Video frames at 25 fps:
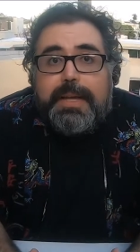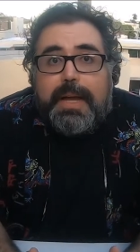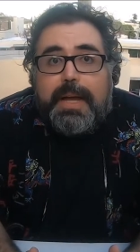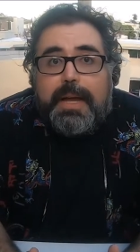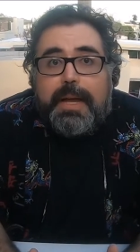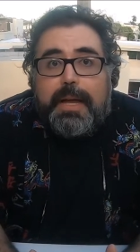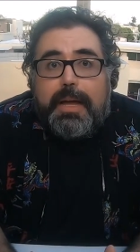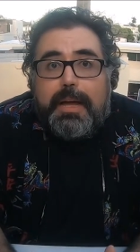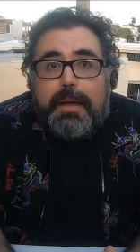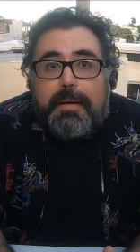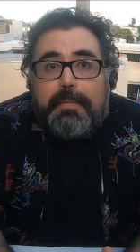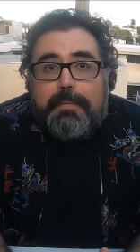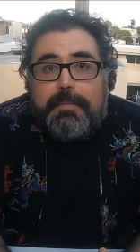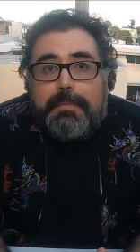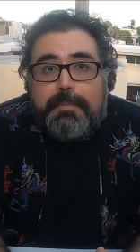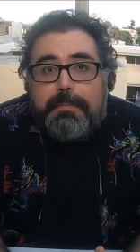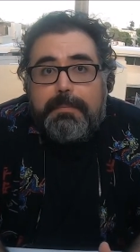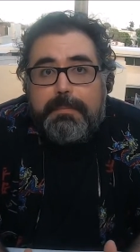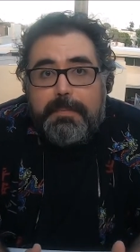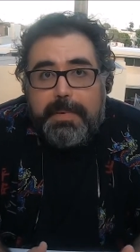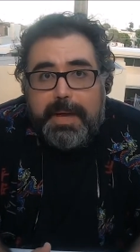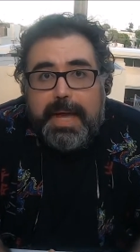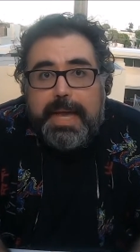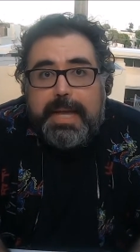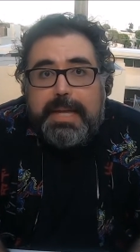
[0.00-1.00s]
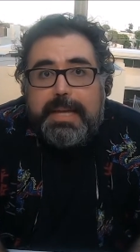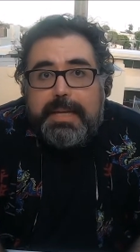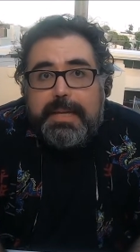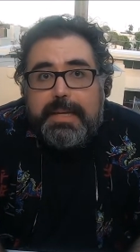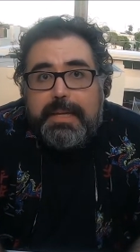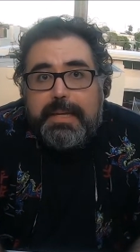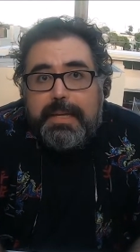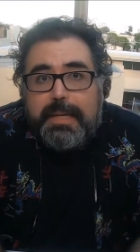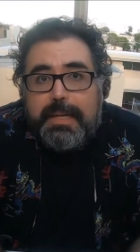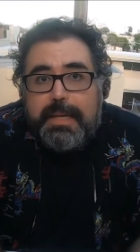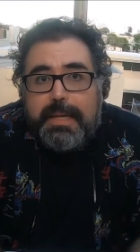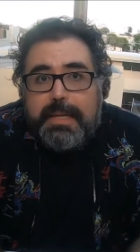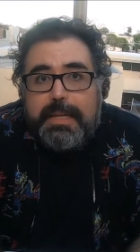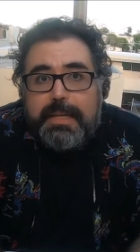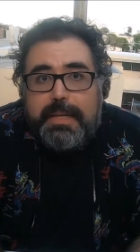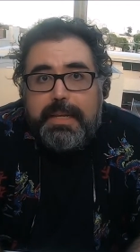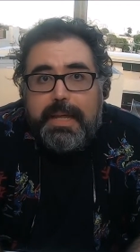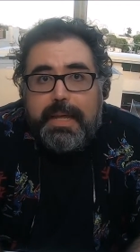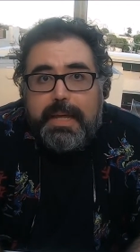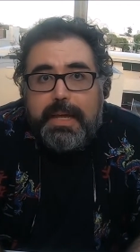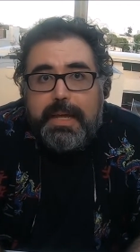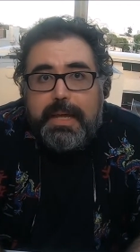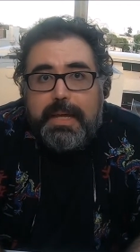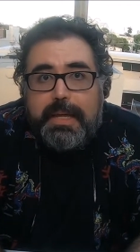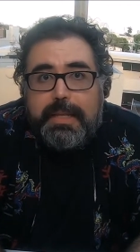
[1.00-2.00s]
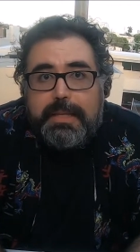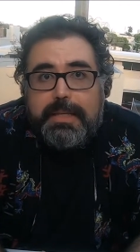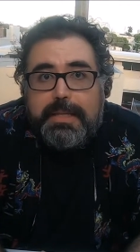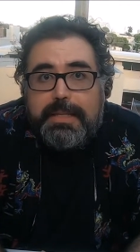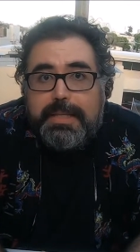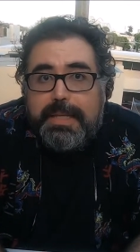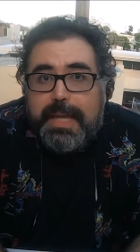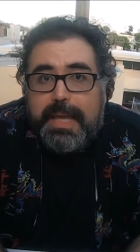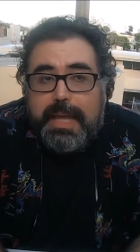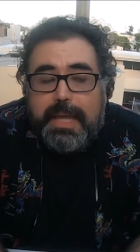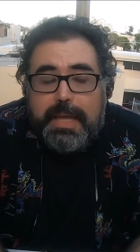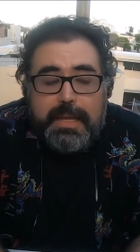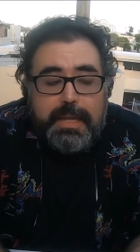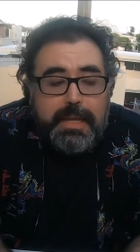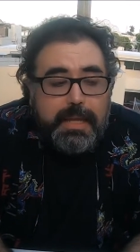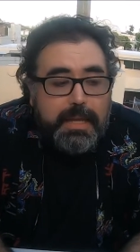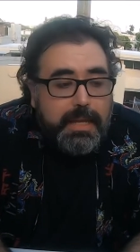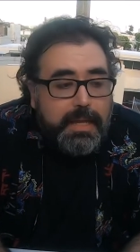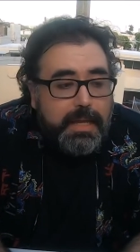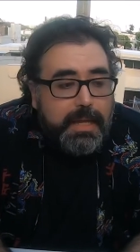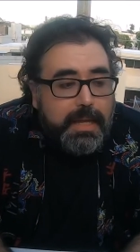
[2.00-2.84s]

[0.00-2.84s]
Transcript: back in the day,